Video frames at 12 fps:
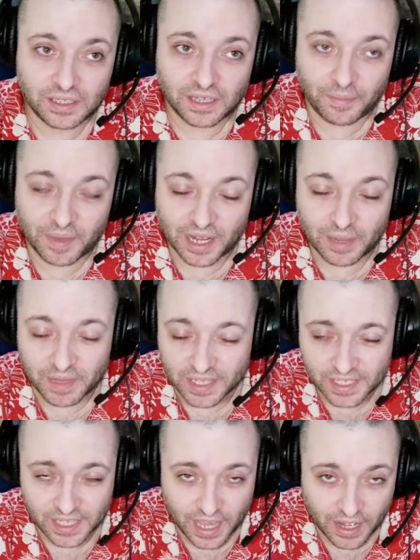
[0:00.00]
I mean, I'd be
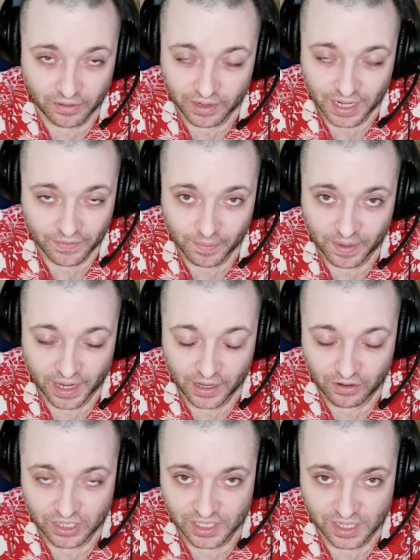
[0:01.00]
sad or whatever, but I
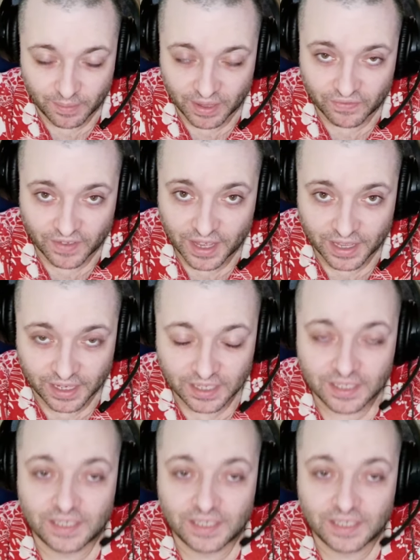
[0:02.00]
know she's going to be fine.